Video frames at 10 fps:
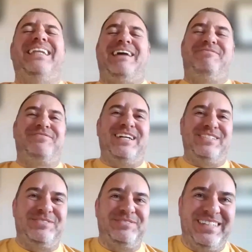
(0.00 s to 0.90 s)
So I'd say
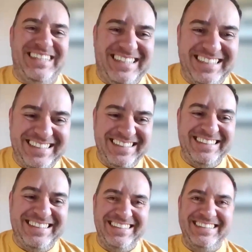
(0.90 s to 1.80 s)
they're all as bad of
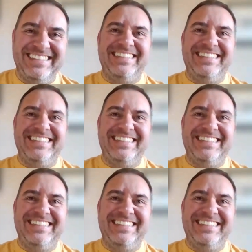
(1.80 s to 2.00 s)
each other.